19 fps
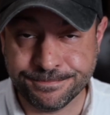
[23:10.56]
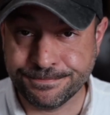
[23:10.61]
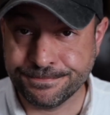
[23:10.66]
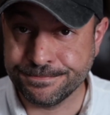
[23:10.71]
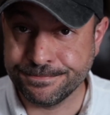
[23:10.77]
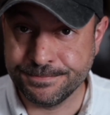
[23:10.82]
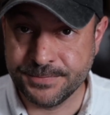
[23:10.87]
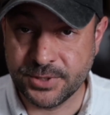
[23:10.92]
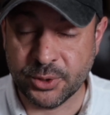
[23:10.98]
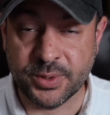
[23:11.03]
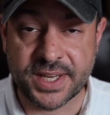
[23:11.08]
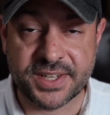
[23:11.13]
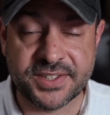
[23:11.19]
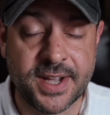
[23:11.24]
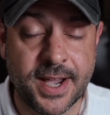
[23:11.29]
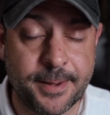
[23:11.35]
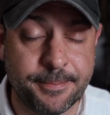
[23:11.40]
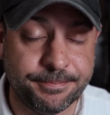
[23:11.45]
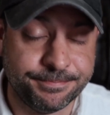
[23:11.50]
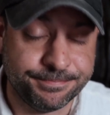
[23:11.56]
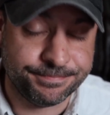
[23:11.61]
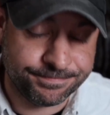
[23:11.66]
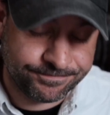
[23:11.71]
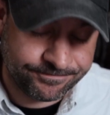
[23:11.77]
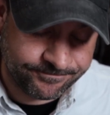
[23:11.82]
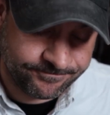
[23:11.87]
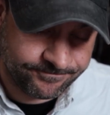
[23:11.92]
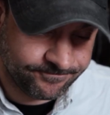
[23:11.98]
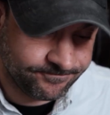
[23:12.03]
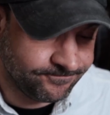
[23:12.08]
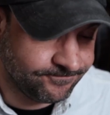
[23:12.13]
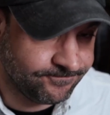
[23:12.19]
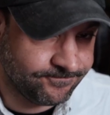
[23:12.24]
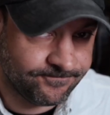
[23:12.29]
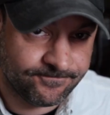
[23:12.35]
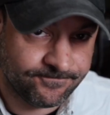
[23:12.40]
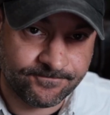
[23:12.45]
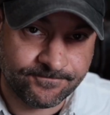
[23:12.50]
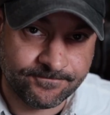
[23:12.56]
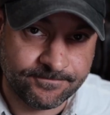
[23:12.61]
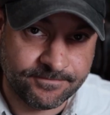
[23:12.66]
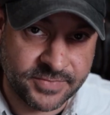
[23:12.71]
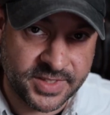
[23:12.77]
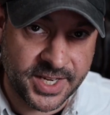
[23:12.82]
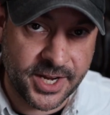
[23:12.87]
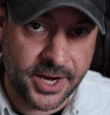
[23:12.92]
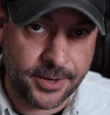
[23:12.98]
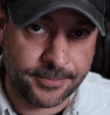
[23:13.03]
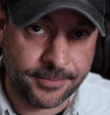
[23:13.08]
Till next time. Take care.